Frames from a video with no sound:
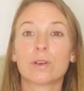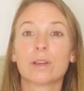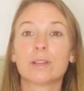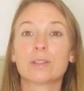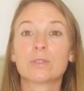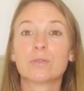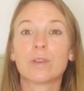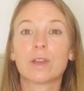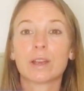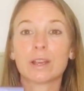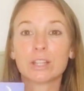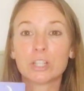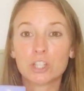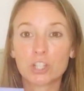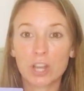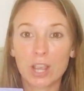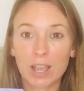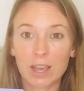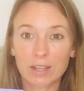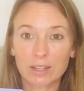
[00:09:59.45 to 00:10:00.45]
It's very
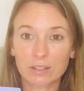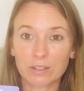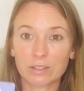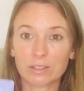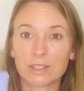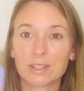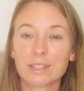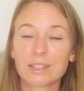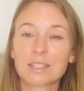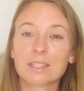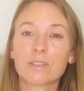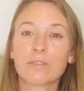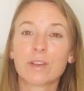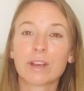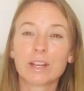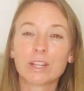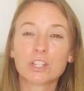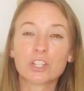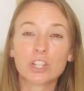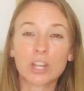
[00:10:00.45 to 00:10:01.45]
channeled. This is a
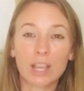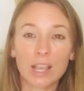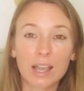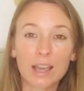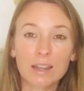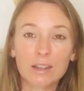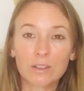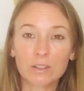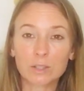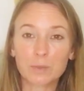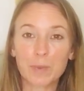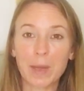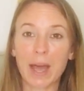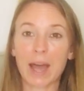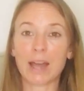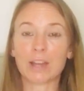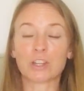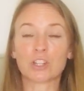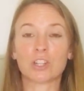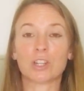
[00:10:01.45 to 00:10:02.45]
very channeled
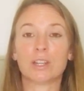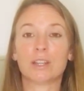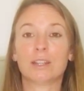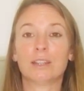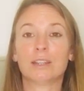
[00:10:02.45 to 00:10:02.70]
passion,